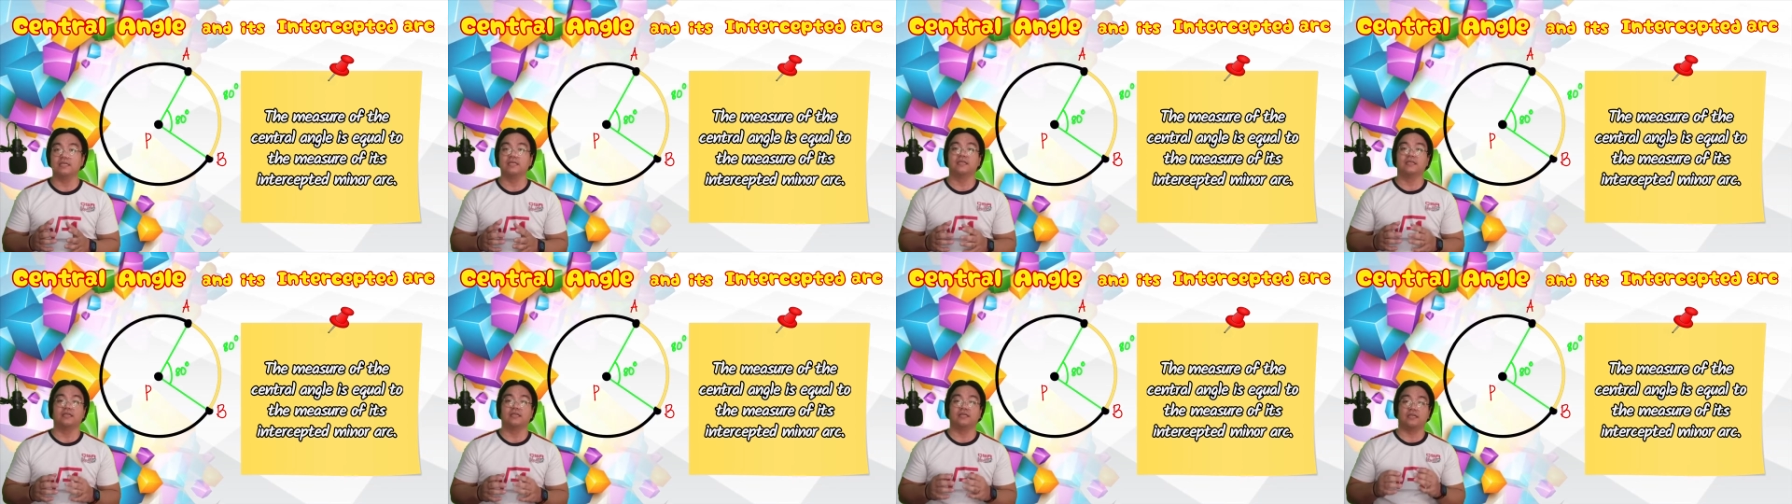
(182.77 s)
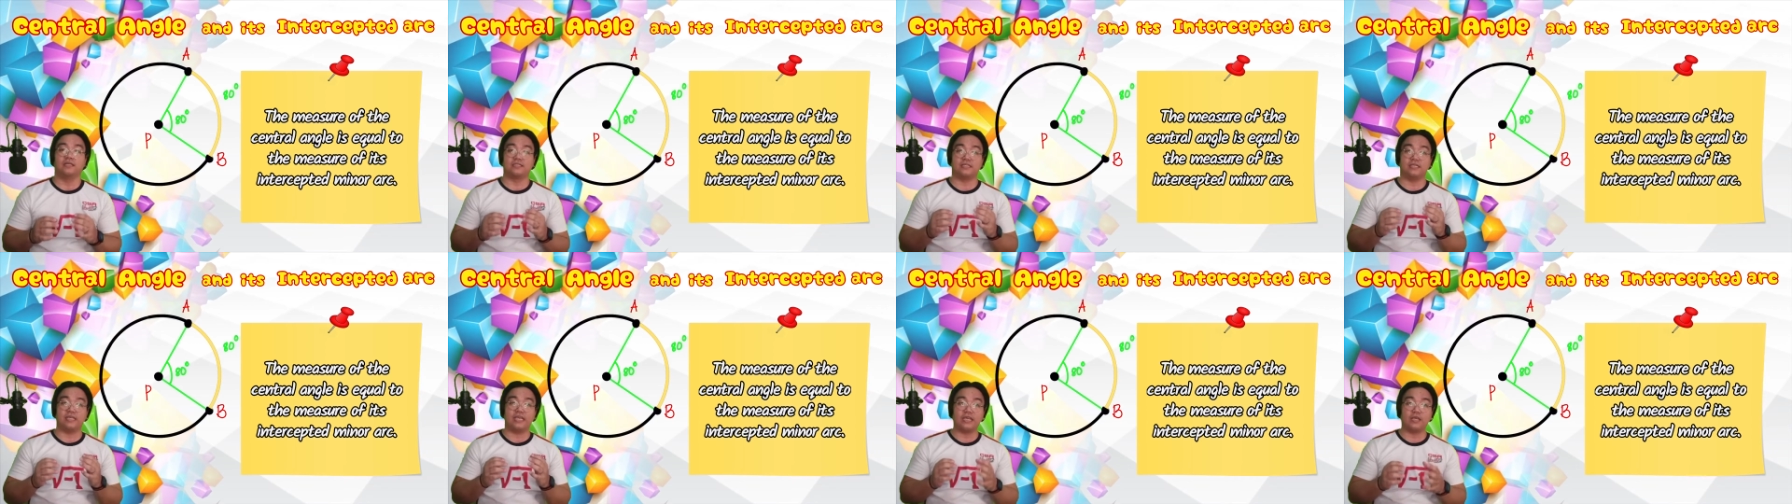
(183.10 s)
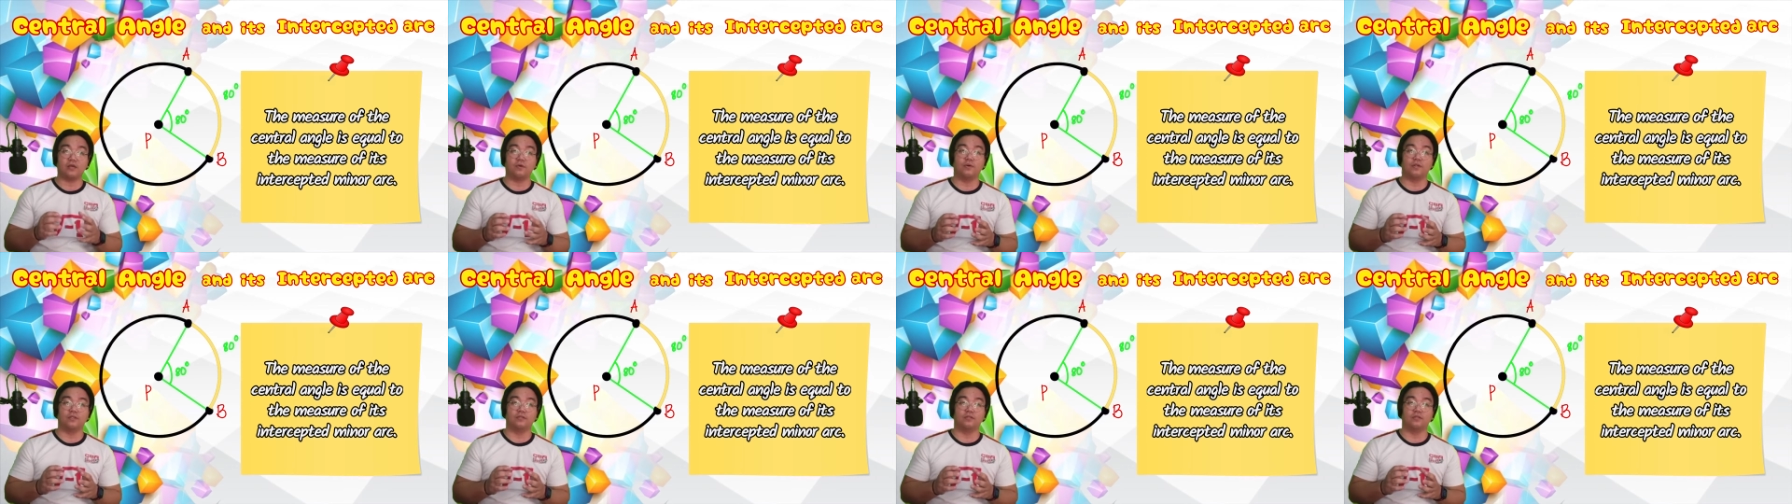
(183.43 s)
it's
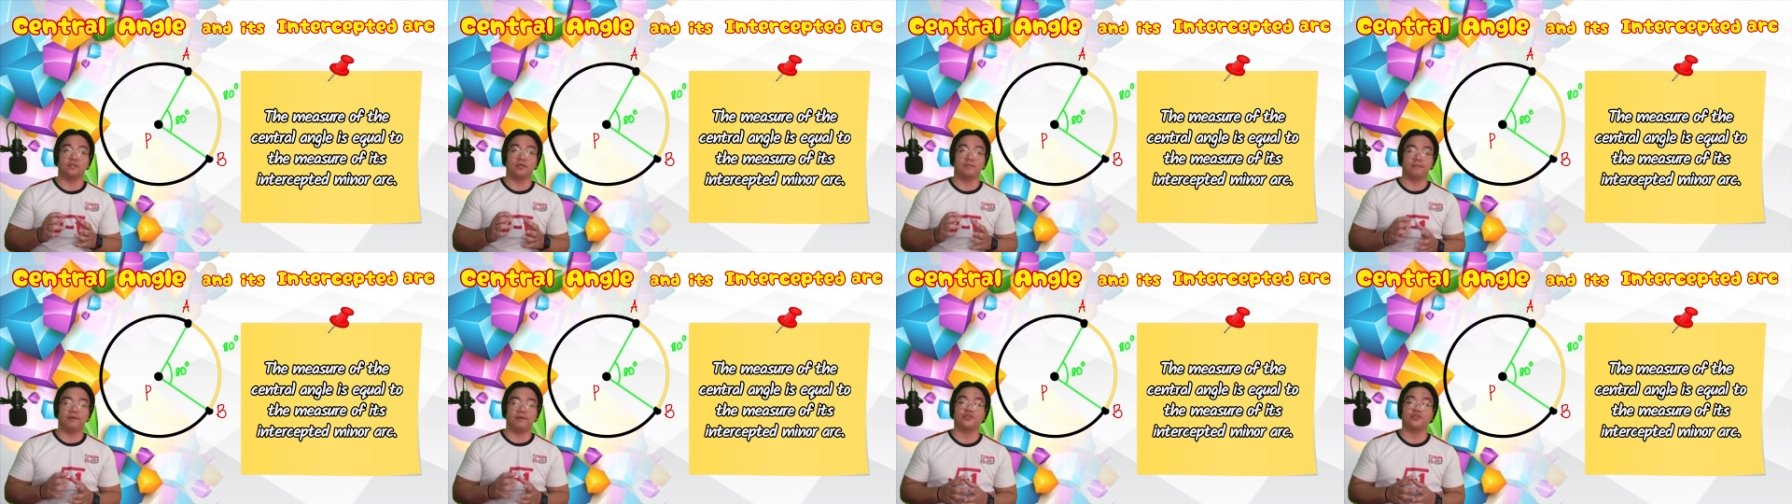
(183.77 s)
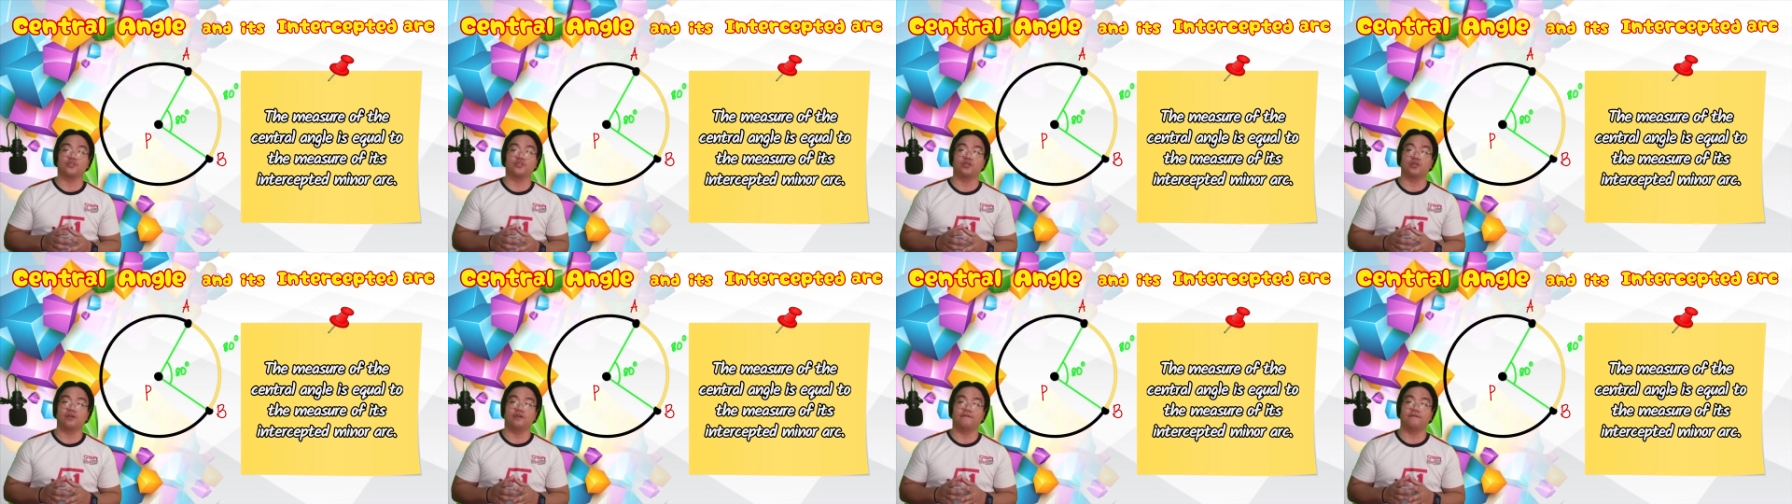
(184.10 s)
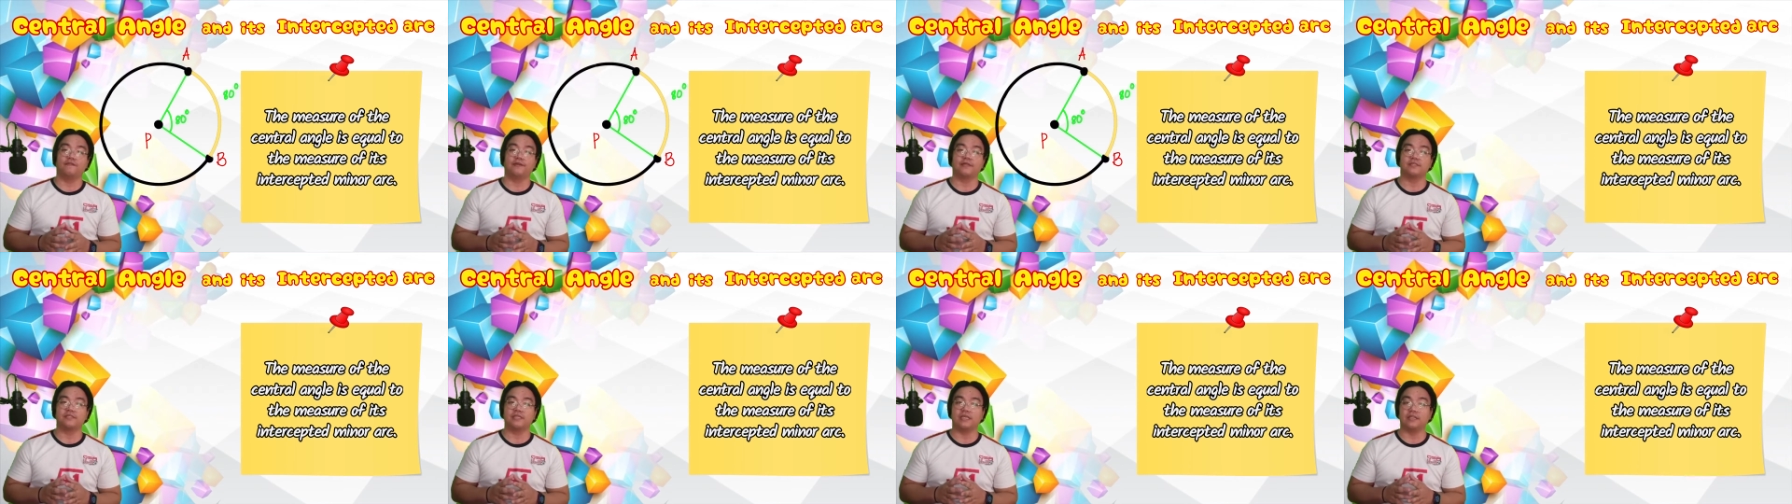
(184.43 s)
equal to the measure
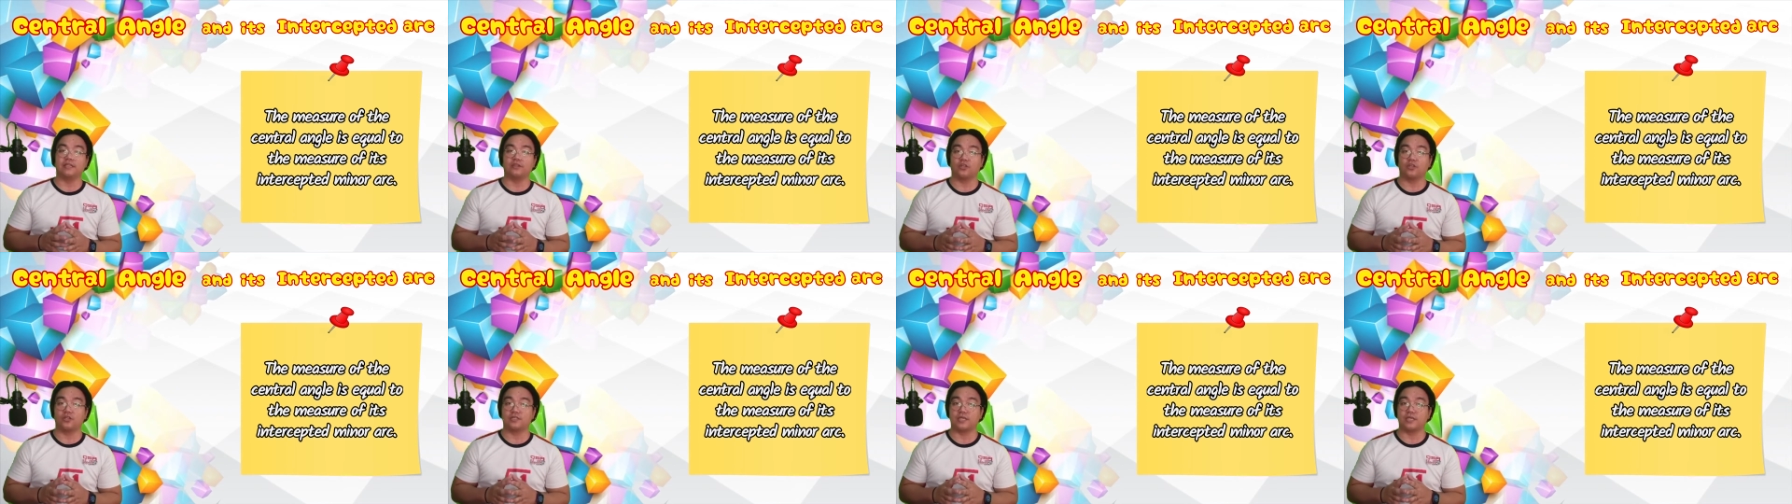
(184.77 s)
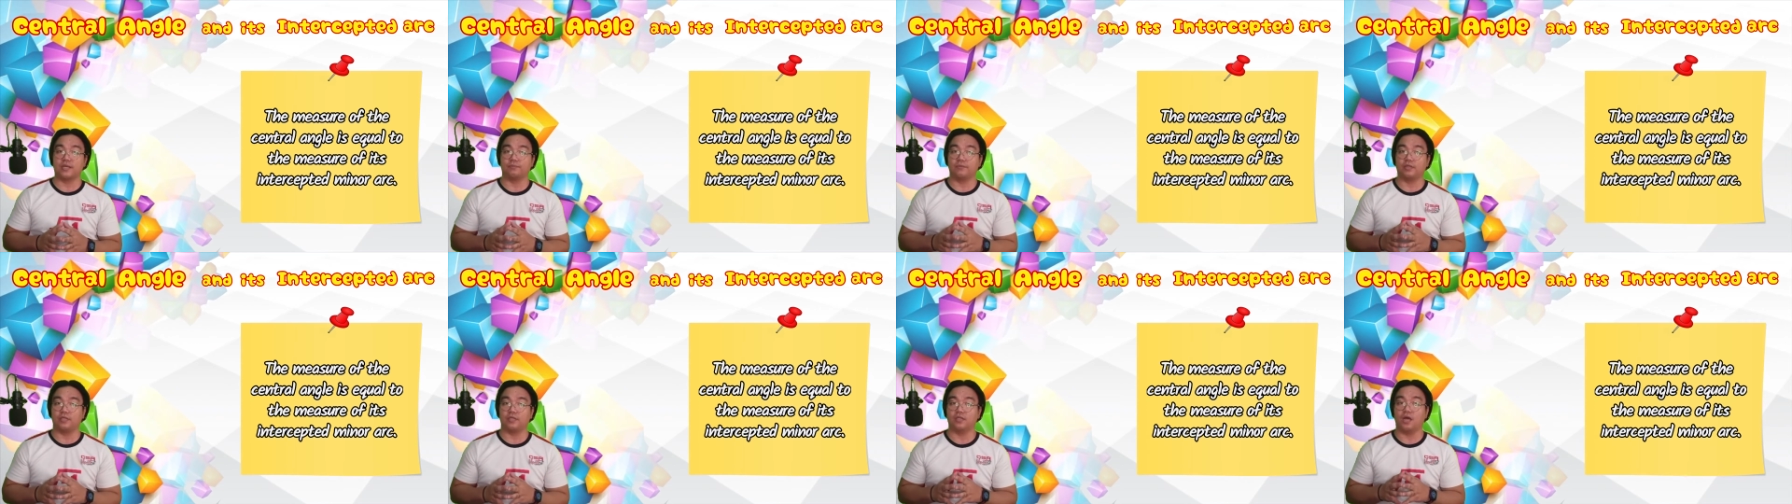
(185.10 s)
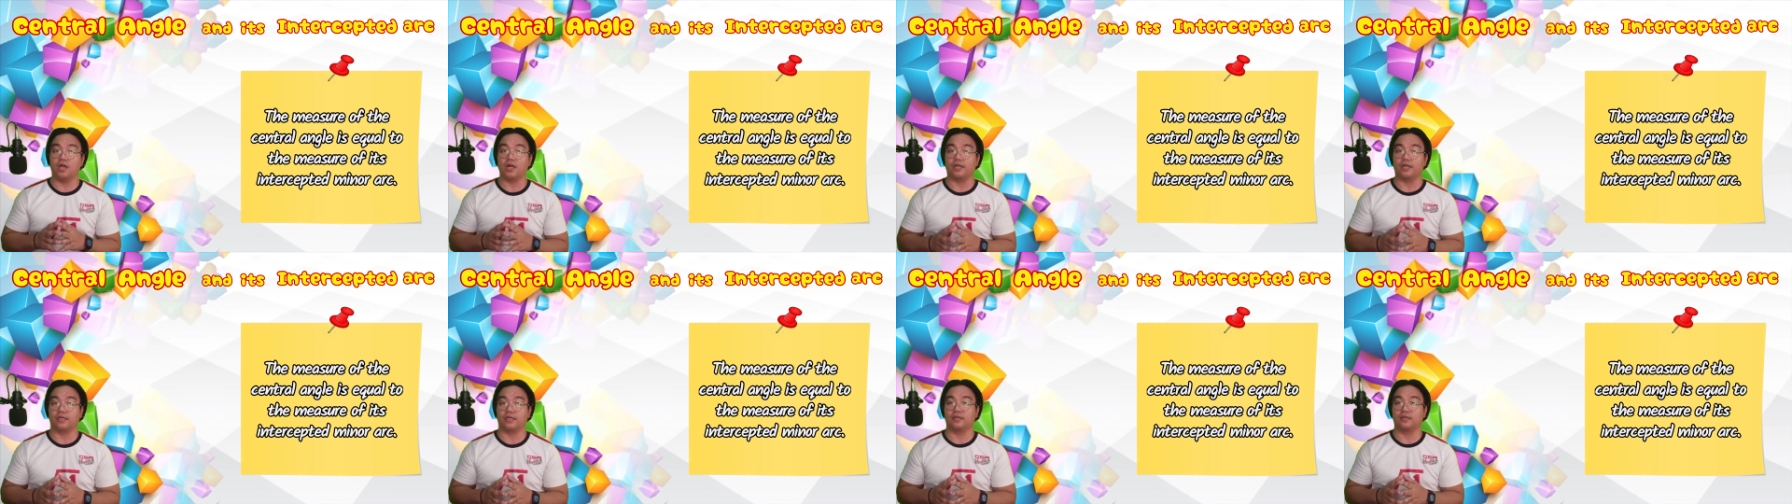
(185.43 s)
of its intercepted
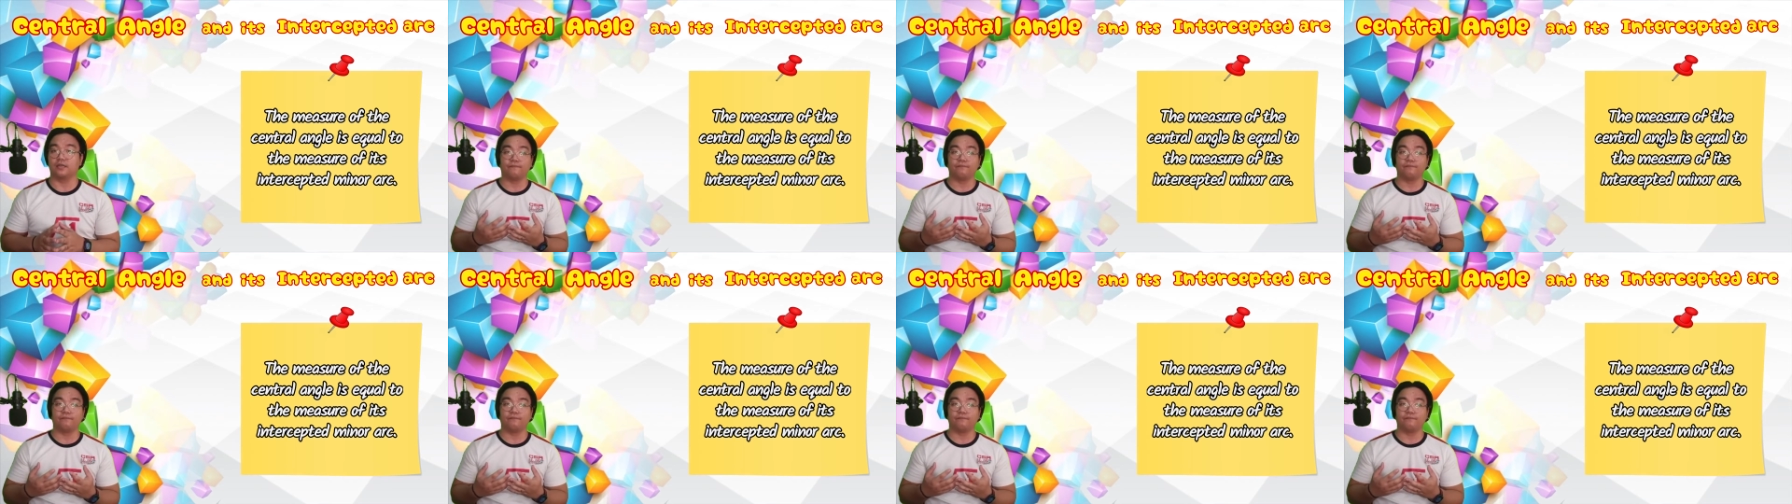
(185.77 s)
arc.